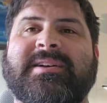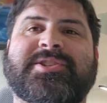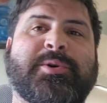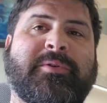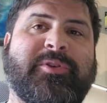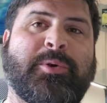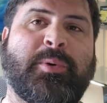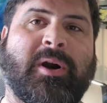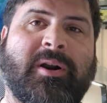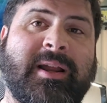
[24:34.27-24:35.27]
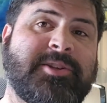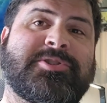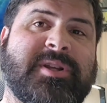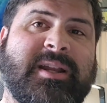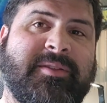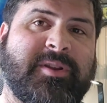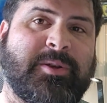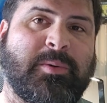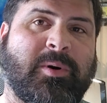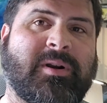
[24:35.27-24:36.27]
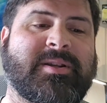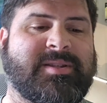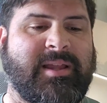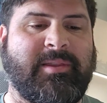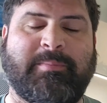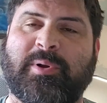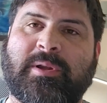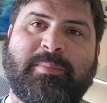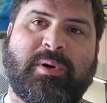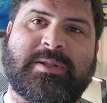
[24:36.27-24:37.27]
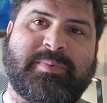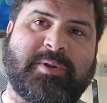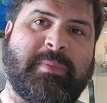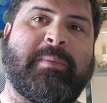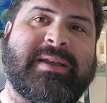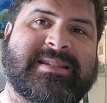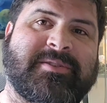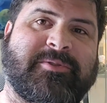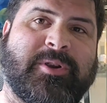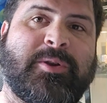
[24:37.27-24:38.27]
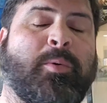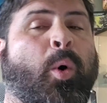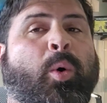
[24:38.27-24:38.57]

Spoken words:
So if you are interested in the new Orks and the Bully Boys build maybe isn't for you,